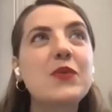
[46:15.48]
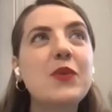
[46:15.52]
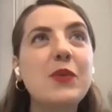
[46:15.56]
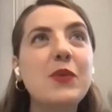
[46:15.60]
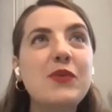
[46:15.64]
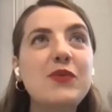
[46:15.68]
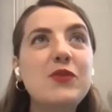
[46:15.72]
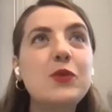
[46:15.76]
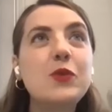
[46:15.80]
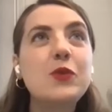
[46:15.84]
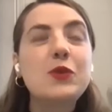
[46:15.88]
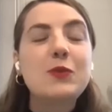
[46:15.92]

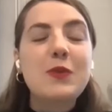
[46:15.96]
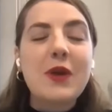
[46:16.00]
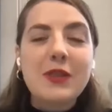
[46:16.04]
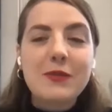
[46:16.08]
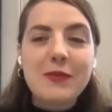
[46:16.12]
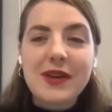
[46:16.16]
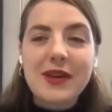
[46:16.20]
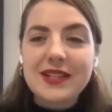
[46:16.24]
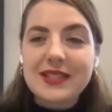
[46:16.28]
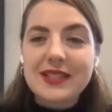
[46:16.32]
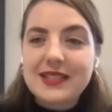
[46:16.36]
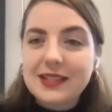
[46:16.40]
we've talked about
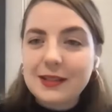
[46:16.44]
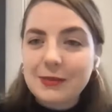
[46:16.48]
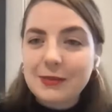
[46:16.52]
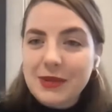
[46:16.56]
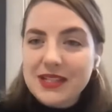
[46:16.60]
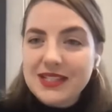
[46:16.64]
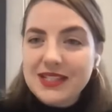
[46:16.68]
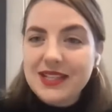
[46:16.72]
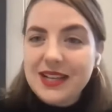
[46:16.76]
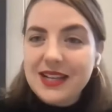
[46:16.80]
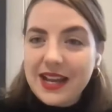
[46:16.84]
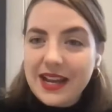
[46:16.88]
the banks a little
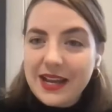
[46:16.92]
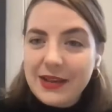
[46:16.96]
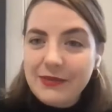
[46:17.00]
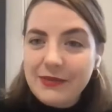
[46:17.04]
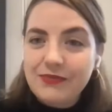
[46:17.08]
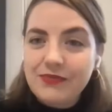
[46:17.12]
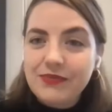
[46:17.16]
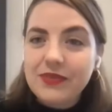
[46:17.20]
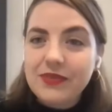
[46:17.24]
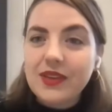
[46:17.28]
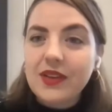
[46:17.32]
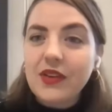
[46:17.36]
bit
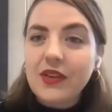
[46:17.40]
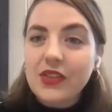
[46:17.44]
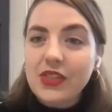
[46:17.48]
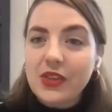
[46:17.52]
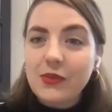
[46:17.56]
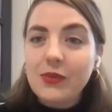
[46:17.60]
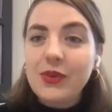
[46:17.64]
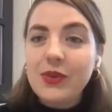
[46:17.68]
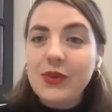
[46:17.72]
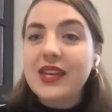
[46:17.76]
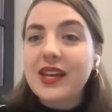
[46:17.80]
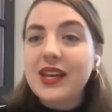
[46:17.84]
today. I
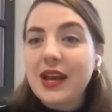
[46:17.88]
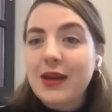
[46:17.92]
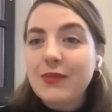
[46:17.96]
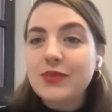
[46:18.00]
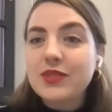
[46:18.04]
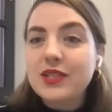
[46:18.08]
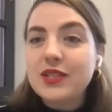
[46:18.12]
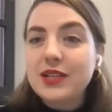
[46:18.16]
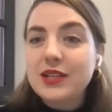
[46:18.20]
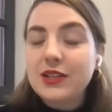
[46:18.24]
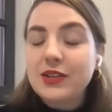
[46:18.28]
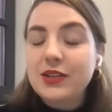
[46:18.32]
think we can
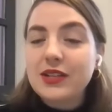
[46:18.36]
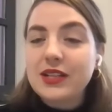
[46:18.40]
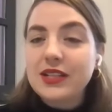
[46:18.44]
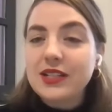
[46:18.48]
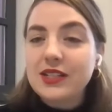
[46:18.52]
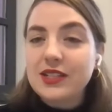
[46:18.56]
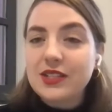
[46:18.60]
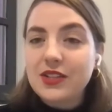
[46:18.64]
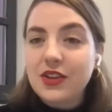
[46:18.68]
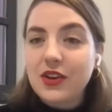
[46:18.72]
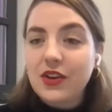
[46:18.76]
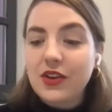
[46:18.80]
absolutely
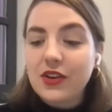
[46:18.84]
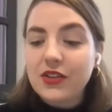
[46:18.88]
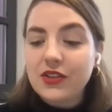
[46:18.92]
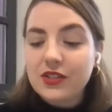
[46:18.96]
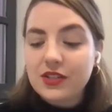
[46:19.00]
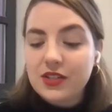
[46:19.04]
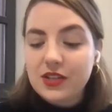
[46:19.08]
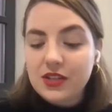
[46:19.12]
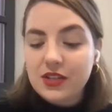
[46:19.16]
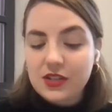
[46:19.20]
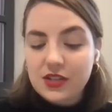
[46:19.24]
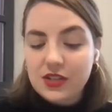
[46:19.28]

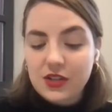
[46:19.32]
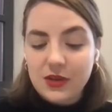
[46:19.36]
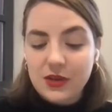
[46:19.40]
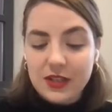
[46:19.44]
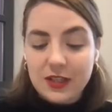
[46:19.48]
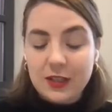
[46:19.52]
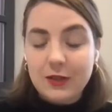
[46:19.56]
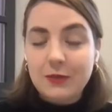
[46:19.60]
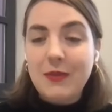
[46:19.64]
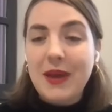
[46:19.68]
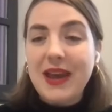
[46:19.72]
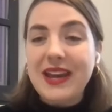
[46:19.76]
start to
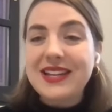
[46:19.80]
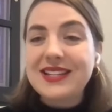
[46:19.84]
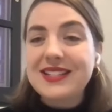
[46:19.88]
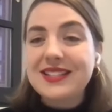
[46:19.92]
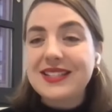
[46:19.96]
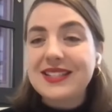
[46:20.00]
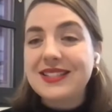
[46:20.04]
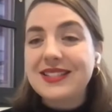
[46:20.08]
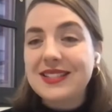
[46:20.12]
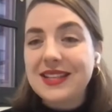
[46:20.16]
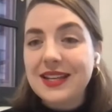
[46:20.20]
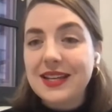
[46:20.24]
expect
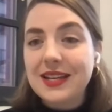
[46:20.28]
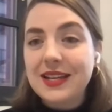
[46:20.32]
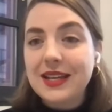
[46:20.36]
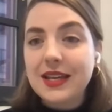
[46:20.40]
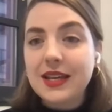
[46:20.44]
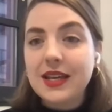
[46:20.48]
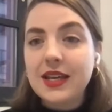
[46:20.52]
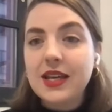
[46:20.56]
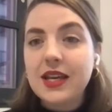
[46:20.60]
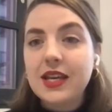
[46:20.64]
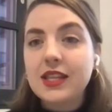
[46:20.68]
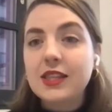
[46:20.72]
to
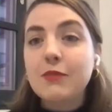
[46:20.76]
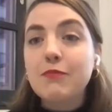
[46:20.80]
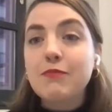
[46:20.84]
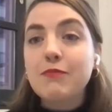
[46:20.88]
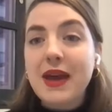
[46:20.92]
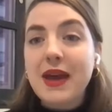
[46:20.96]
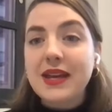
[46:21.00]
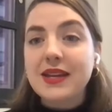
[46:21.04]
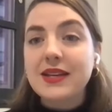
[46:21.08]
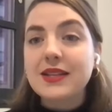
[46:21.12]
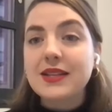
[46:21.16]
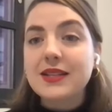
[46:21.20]
see the
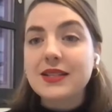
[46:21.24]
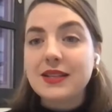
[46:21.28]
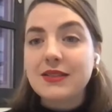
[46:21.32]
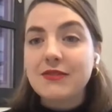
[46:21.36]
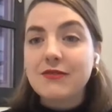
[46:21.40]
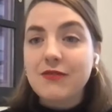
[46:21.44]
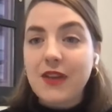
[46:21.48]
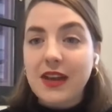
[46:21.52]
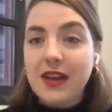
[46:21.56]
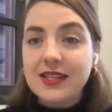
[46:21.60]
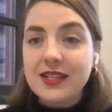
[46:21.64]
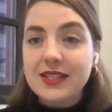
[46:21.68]
banks
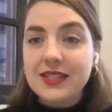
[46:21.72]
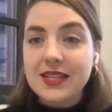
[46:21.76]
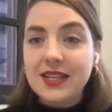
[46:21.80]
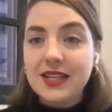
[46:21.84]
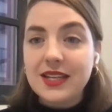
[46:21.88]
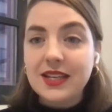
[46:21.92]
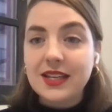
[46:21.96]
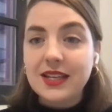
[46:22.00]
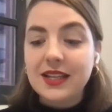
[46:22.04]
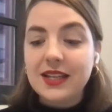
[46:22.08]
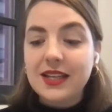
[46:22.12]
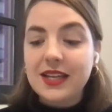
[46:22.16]

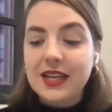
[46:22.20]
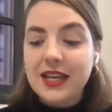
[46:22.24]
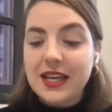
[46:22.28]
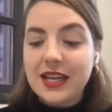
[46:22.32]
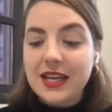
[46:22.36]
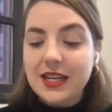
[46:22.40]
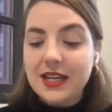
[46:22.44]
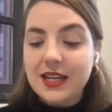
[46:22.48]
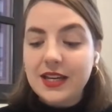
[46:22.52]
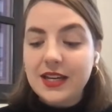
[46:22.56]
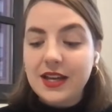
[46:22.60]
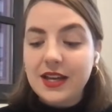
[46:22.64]
investing
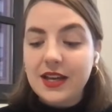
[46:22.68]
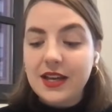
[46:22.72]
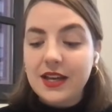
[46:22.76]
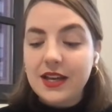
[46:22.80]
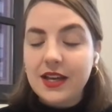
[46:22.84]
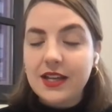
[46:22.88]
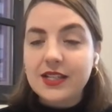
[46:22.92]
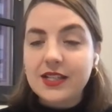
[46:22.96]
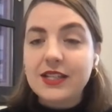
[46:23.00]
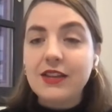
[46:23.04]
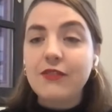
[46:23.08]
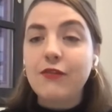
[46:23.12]
in
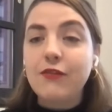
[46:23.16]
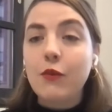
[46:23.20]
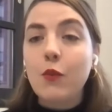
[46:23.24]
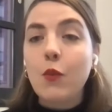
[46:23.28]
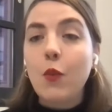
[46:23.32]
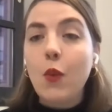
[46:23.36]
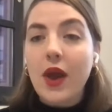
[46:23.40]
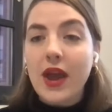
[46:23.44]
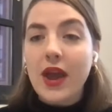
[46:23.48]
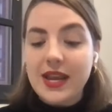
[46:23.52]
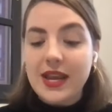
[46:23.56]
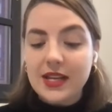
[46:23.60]

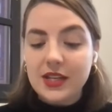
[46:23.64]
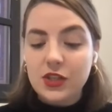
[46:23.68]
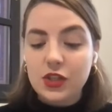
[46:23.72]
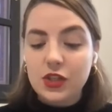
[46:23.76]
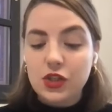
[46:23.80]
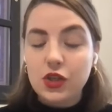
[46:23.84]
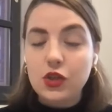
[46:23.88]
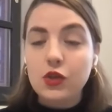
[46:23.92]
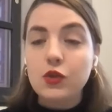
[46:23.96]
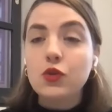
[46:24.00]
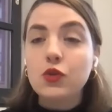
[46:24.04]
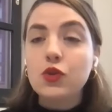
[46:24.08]
different
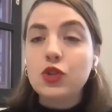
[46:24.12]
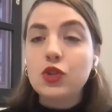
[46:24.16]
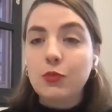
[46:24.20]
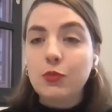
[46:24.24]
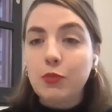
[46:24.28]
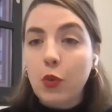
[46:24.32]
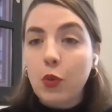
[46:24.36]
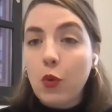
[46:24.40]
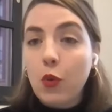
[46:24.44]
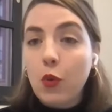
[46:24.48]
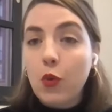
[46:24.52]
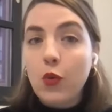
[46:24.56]
ways to
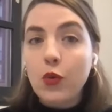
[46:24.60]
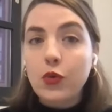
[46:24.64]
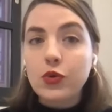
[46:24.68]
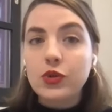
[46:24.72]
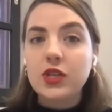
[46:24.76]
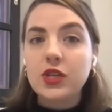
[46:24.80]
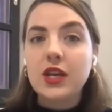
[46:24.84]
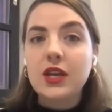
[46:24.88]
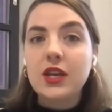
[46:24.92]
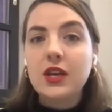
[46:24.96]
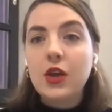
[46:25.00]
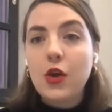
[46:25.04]

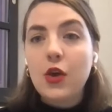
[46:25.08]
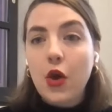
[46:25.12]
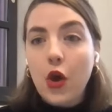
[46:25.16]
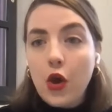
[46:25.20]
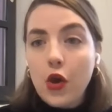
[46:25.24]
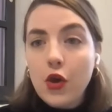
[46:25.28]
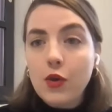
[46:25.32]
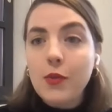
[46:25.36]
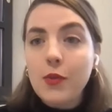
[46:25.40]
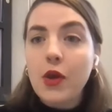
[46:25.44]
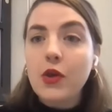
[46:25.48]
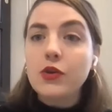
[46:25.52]
support
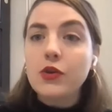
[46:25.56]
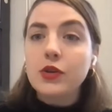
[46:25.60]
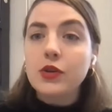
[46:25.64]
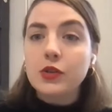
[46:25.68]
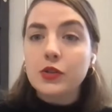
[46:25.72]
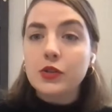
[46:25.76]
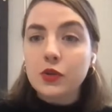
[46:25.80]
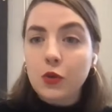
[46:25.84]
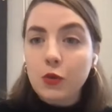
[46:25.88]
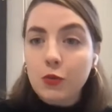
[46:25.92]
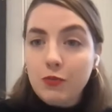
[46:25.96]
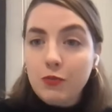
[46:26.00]

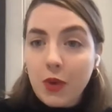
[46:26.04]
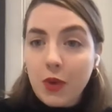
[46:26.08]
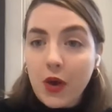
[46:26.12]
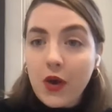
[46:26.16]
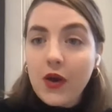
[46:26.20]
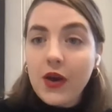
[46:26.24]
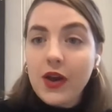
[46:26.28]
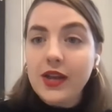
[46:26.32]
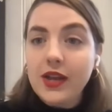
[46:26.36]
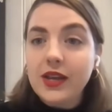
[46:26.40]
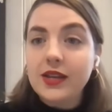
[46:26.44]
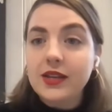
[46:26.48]
homeowners or
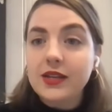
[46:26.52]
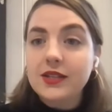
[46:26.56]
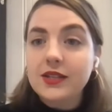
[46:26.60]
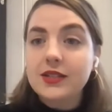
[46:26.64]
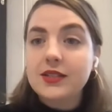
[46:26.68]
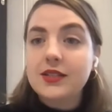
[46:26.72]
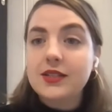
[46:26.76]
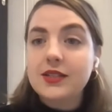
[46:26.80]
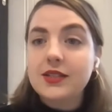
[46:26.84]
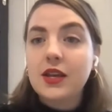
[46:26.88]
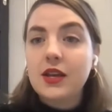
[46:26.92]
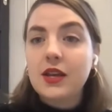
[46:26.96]

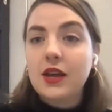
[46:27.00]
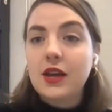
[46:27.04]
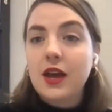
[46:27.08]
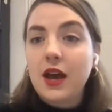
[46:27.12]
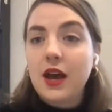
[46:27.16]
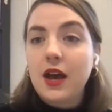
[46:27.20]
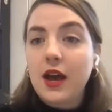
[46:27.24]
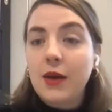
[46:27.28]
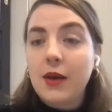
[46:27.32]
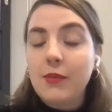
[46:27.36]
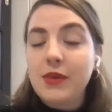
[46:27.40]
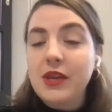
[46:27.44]
buyers,
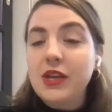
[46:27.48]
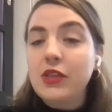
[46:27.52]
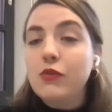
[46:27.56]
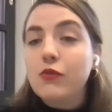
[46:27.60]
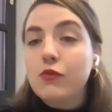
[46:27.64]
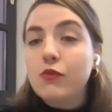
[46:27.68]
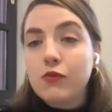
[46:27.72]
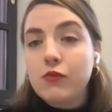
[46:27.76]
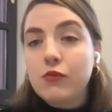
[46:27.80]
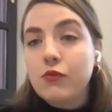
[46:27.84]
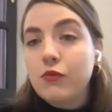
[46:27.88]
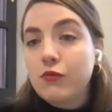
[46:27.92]

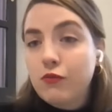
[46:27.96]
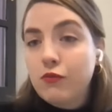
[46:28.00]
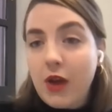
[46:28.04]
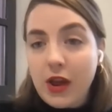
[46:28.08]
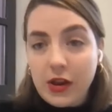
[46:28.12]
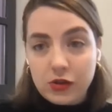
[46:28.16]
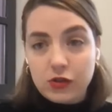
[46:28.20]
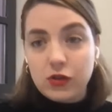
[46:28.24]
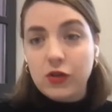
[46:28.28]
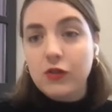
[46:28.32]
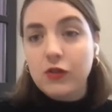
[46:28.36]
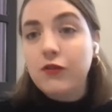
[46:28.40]
either
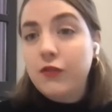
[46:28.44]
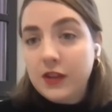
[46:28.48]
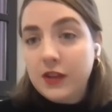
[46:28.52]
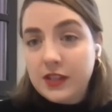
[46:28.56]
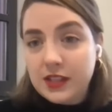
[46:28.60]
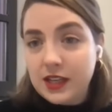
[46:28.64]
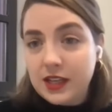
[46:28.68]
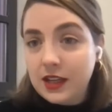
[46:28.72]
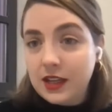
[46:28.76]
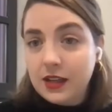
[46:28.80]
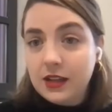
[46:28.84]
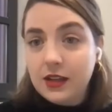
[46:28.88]

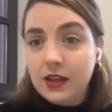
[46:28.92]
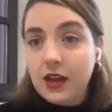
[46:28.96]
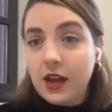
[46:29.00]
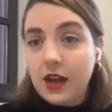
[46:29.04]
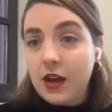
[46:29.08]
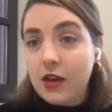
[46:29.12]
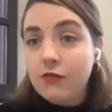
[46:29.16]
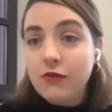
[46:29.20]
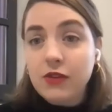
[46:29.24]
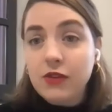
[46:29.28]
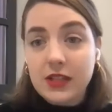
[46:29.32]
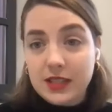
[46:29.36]
retrofitting
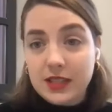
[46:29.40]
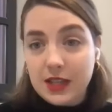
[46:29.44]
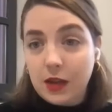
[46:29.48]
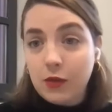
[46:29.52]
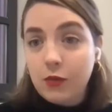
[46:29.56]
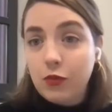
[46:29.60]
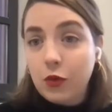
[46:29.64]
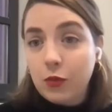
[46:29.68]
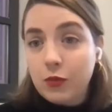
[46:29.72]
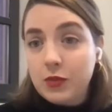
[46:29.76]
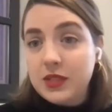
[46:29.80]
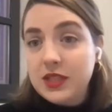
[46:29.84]

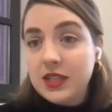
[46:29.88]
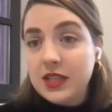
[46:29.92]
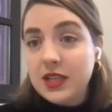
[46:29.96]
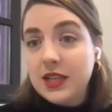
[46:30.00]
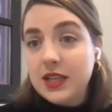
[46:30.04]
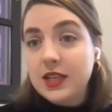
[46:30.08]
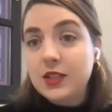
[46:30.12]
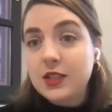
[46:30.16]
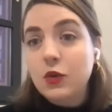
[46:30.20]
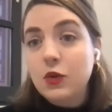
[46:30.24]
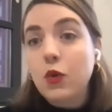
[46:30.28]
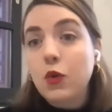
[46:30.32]
resale
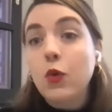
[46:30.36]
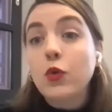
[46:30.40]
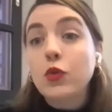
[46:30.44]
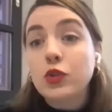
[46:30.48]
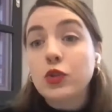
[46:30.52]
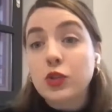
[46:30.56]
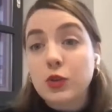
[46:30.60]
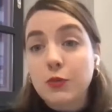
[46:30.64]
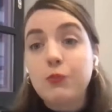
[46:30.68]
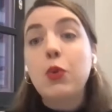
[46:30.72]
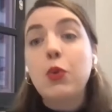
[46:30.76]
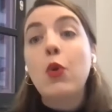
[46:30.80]
properties or
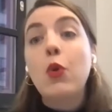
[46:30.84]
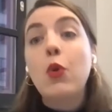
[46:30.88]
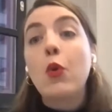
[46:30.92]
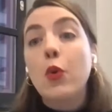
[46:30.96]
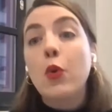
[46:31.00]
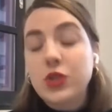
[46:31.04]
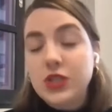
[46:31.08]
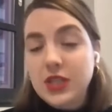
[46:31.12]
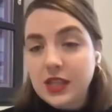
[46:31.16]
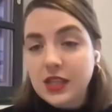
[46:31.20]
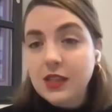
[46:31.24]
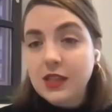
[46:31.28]

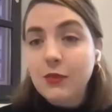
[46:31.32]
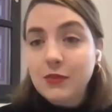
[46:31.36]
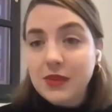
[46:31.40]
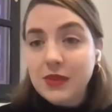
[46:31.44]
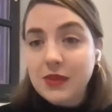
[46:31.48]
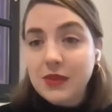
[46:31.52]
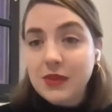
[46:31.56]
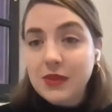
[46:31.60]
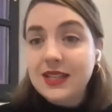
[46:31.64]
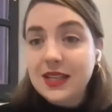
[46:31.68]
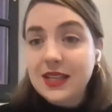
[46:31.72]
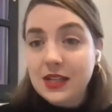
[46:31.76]
supporting them
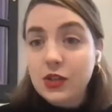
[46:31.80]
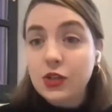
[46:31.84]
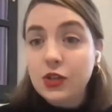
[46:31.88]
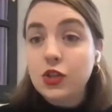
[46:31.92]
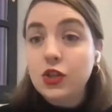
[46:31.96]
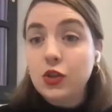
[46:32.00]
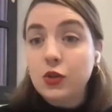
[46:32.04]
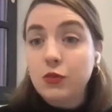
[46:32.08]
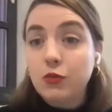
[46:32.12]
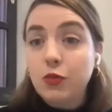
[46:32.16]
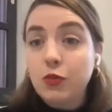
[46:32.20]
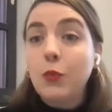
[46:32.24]
get
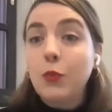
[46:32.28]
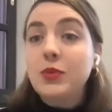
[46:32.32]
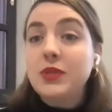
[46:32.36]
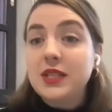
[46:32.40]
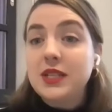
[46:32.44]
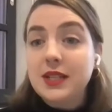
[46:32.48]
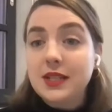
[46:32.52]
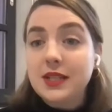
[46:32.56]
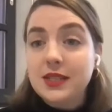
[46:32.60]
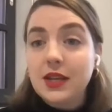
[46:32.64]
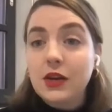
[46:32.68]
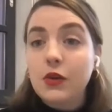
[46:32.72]
into
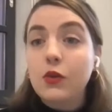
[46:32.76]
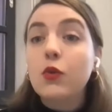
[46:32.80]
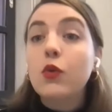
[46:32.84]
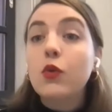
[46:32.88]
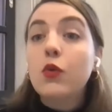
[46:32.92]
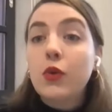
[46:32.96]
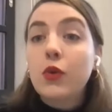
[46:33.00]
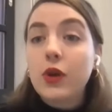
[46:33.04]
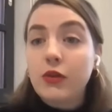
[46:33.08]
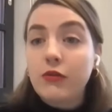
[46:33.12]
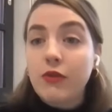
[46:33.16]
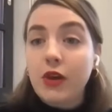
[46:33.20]
properties that are
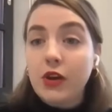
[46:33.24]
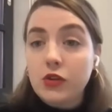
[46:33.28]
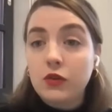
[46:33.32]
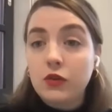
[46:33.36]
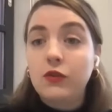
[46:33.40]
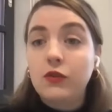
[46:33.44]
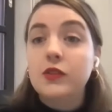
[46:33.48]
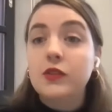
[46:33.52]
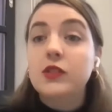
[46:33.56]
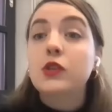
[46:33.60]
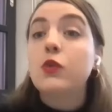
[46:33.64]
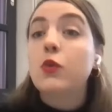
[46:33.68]
already
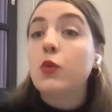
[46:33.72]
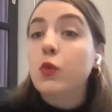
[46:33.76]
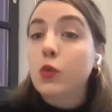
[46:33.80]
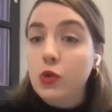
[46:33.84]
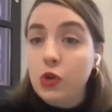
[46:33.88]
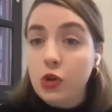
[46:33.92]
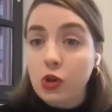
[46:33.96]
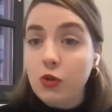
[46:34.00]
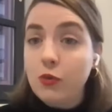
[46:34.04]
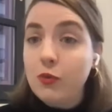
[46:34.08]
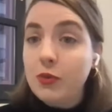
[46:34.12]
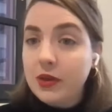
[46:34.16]
retrofitted or
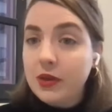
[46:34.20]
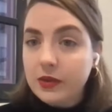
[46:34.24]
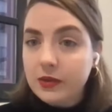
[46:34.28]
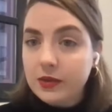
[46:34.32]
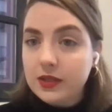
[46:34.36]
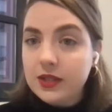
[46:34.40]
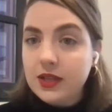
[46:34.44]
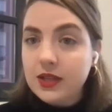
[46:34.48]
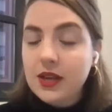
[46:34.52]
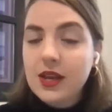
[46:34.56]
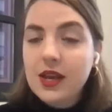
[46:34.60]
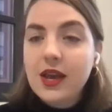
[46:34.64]
new
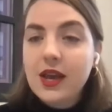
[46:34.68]
build.